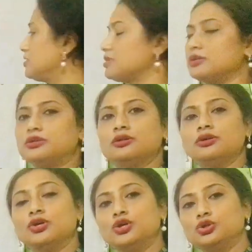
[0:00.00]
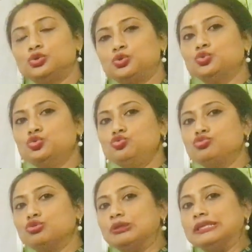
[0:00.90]
these are the two
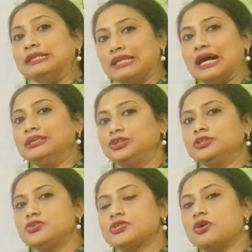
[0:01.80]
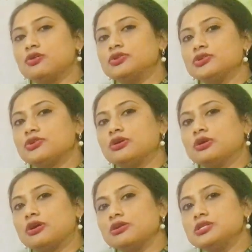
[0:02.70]
largest
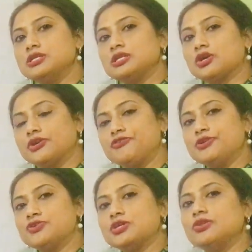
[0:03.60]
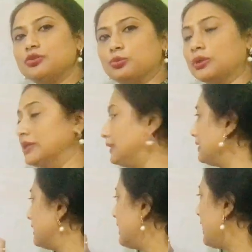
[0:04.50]
countries in the world.
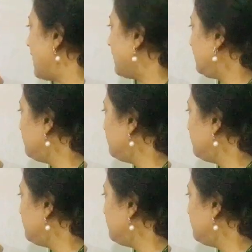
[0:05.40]
And